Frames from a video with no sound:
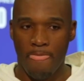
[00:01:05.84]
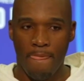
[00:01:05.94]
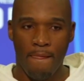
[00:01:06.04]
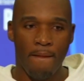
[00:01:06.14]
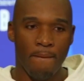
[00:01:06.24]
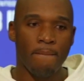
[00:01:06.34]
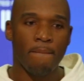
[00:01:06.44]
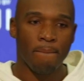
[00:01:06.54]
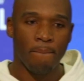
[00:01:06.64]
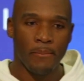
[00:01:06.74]

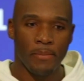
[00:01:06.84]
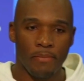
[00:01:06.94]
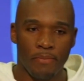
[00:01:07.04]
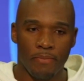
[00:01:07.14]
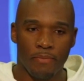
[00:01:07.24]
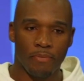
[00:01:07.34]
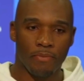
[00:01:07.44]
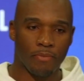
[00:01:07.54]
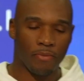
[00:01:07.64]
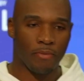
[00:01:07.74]

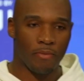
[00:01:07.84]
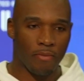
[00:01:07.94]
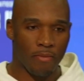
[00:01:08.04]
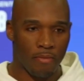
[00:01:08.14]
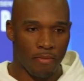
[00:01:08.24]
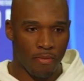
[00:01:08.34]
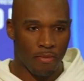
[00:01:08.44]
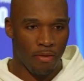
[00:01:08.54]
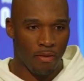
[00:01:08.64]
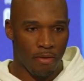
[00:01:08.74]

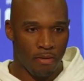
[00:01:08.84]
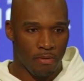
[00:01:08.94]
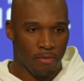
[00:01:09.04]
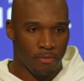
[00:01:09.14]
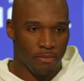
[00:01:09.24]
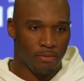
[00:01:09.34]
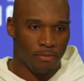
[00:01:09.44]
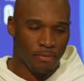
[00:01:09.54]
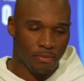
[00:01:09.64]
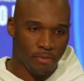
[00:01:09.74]

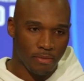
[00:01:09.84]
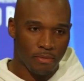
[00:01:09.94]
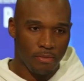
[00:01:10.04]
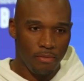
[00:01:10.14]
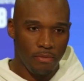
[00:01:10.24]
Nothing is said.